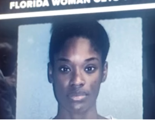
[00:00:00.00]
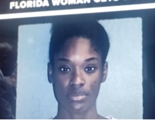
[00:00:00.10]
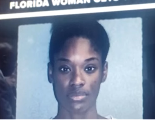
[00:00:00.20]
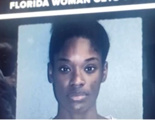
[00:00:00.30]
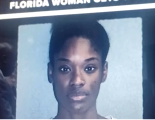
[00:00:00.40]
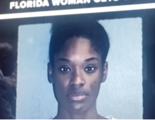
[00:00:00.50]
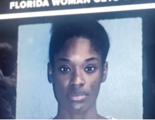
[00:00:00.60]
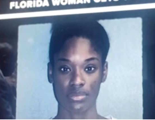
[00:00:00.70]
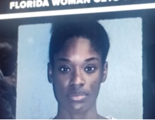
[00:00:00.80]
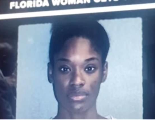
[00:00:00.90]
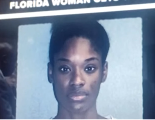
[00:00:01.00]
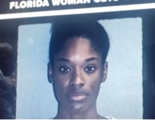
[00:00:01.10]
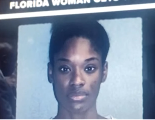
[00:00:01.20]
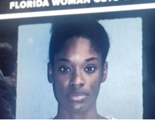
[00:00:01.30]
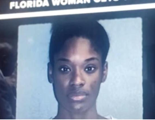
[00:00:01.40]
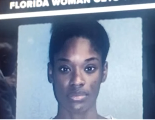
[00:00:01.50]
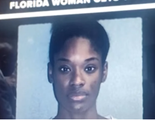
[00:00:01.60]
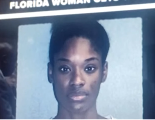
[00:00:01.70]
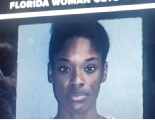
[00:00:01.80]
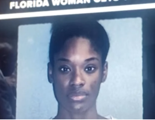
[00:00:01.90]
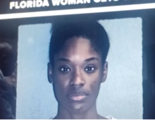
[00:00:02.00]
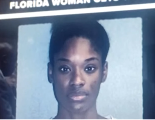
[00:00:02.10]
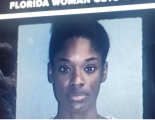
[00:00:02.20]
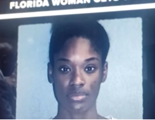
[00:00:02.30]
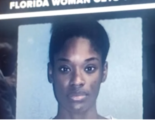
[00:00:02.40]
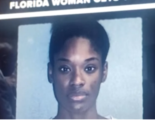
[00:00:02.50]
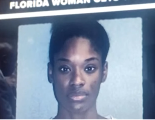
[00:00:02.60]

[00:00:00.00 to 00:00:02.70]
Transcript: (silence)